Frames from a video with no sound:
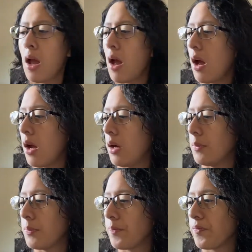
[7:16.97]

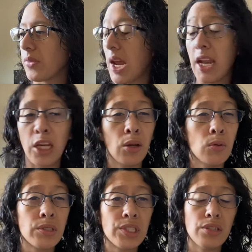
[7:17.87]
and I
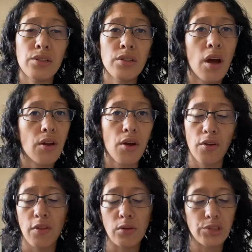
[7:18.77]
used none of
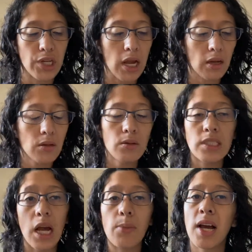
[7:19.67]
those shadows.
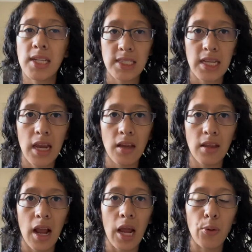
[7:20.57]
I'm not saying
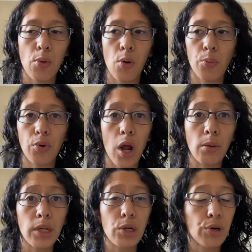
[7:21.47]
that I won't
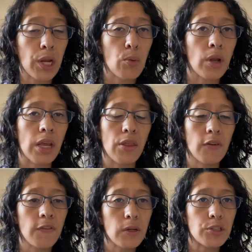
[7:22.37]
probably create one in the
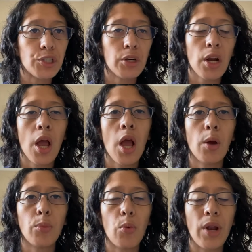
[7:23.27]
future,
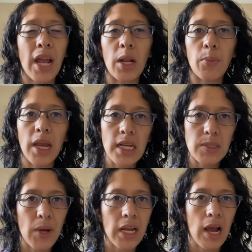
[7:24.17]
but when I had picked
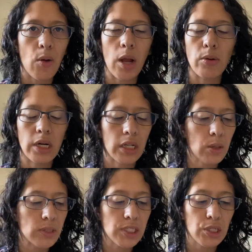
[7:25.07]
mine out, I really
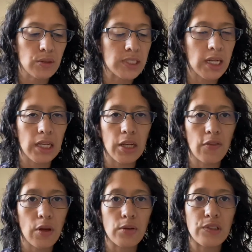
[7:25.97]
wasn't using any of
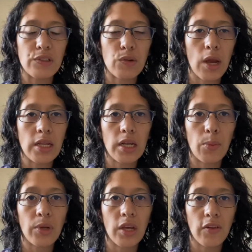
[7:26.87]
those, so I ended
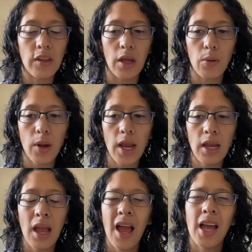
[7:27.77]
up giving that away.
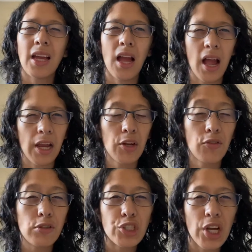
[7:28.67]
Kind of
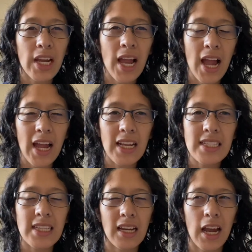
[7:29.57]
wish I hadn't.
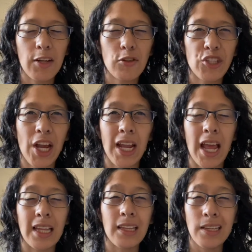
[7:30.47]
I kind of wish I had
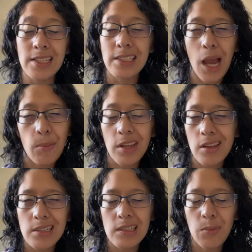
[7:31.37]
at least kept
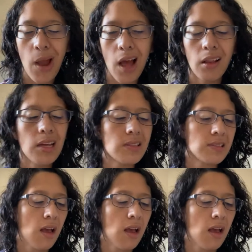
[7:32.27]
the Z palettes,